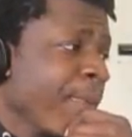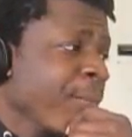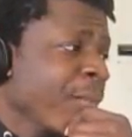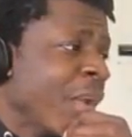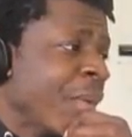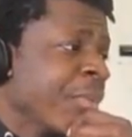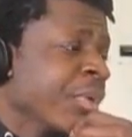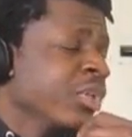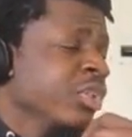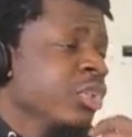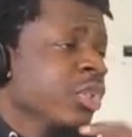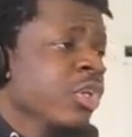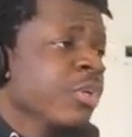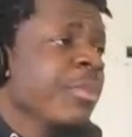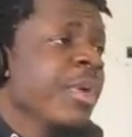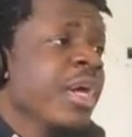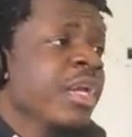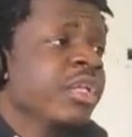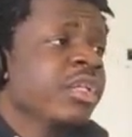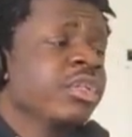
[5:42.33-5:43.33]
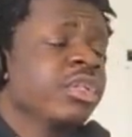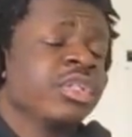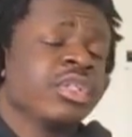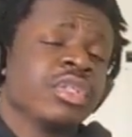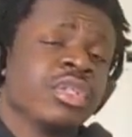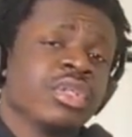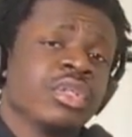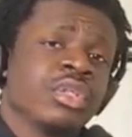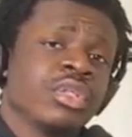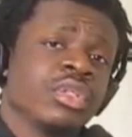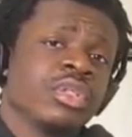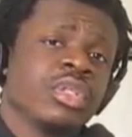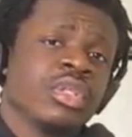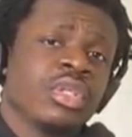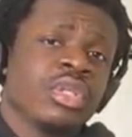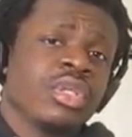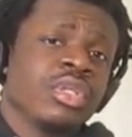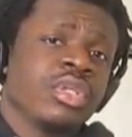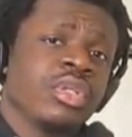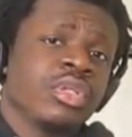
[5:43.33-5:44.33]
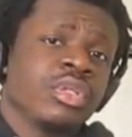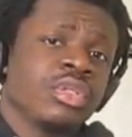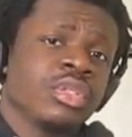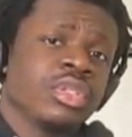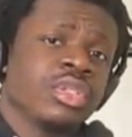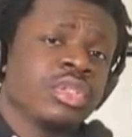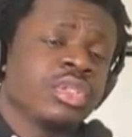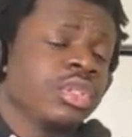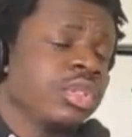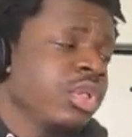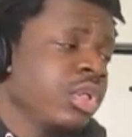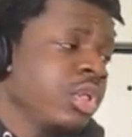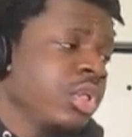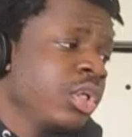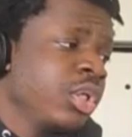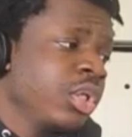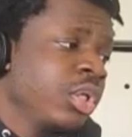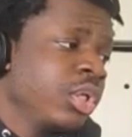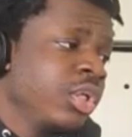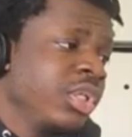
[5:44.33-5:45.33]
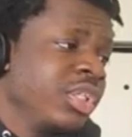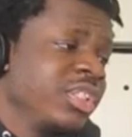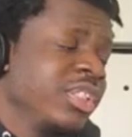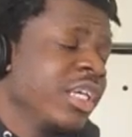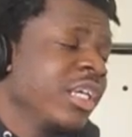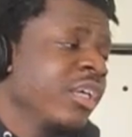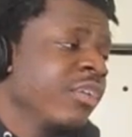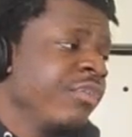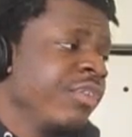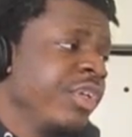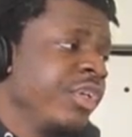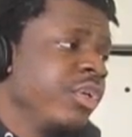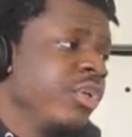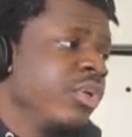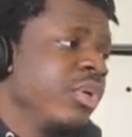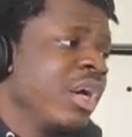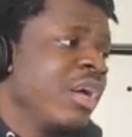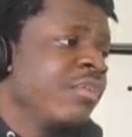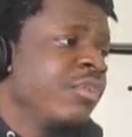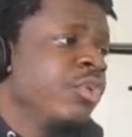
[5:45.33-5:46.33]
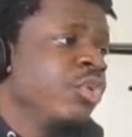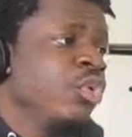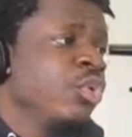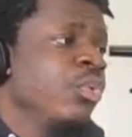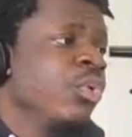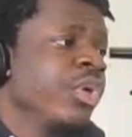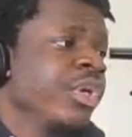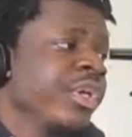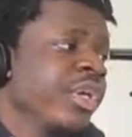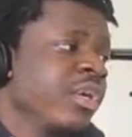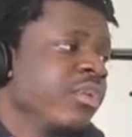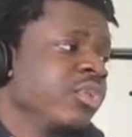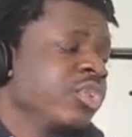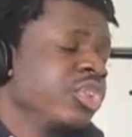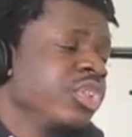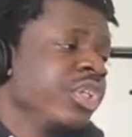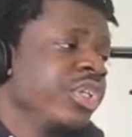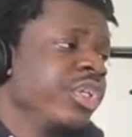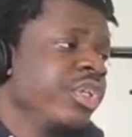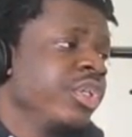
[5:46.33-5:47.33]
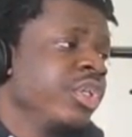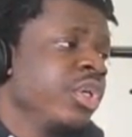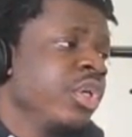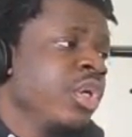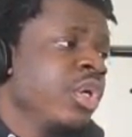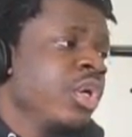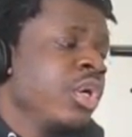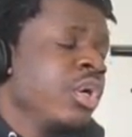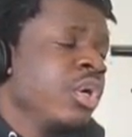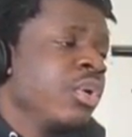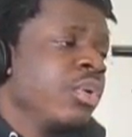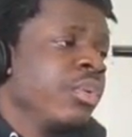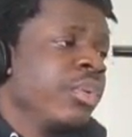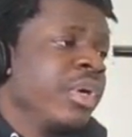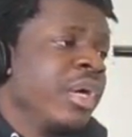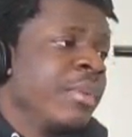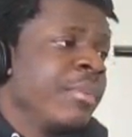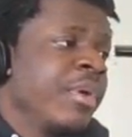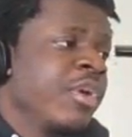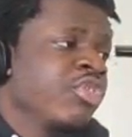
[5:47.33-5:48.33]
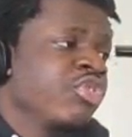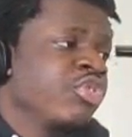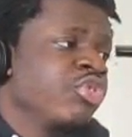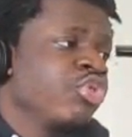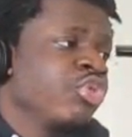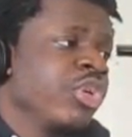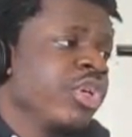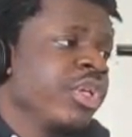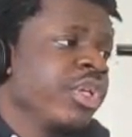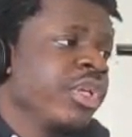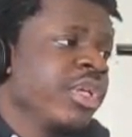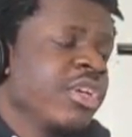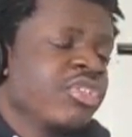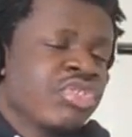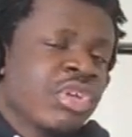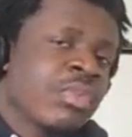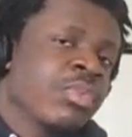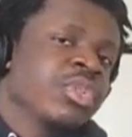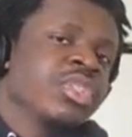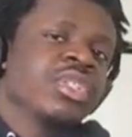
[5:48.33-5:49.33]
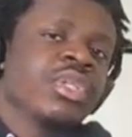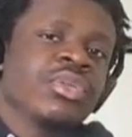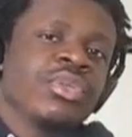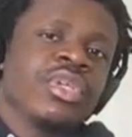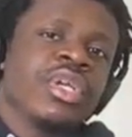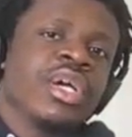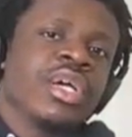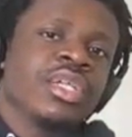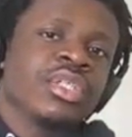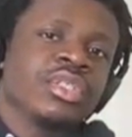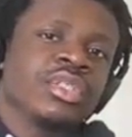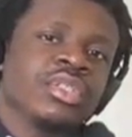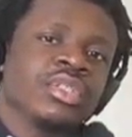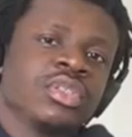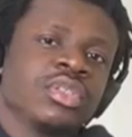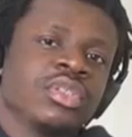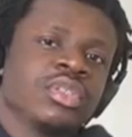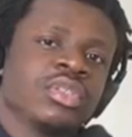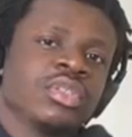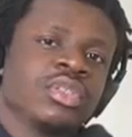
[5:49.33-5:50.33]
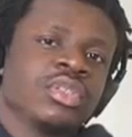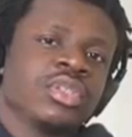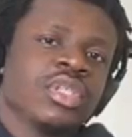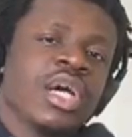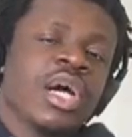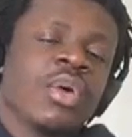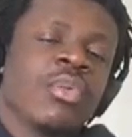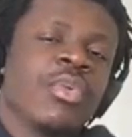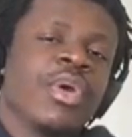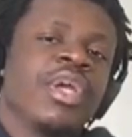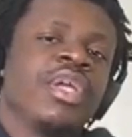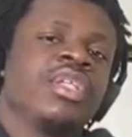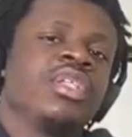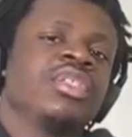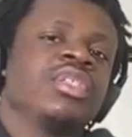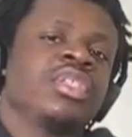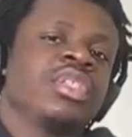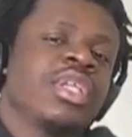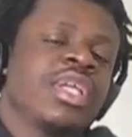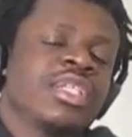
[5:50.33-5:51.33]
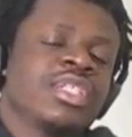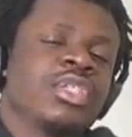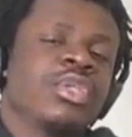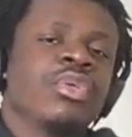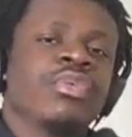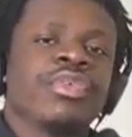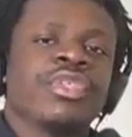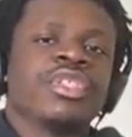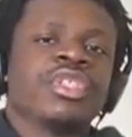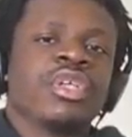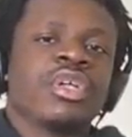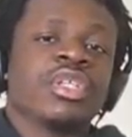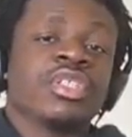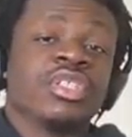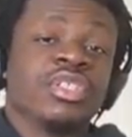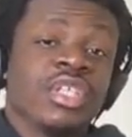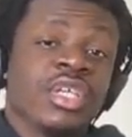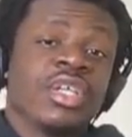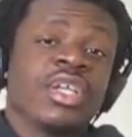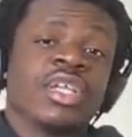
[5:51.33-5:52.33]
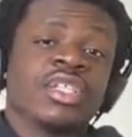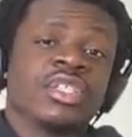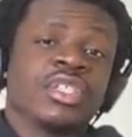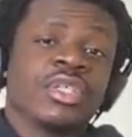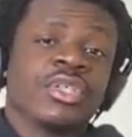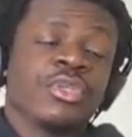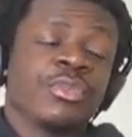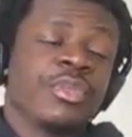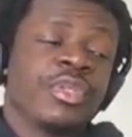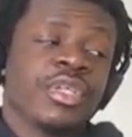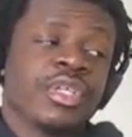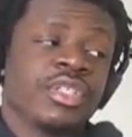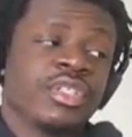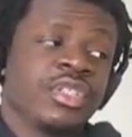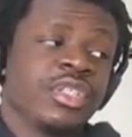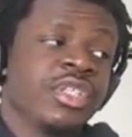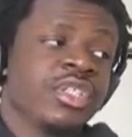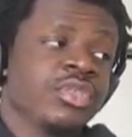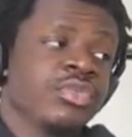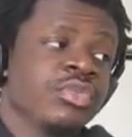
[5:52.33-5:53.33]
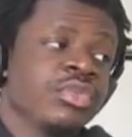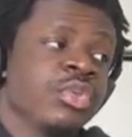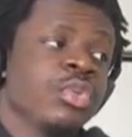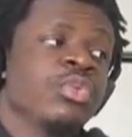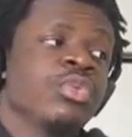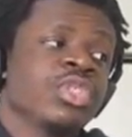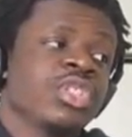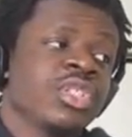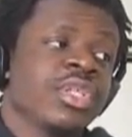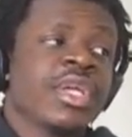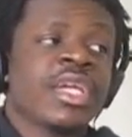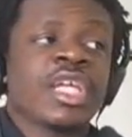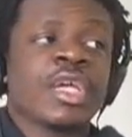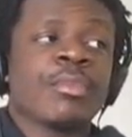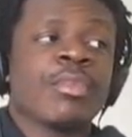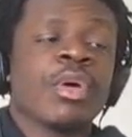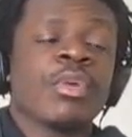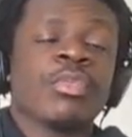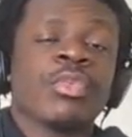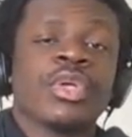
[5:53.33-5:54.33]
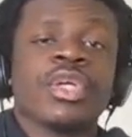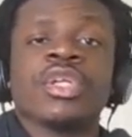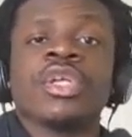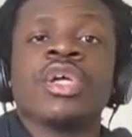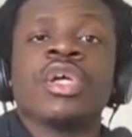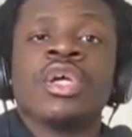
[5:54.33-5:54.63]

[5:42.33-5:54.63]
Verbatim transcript: I'm gonna talk about it in, in the in the in the second video. I have a new workout routine where I'm actually training. Actually, I won't tell you guys. I wait till I see the results, then I'll tell you because this new routine I came up with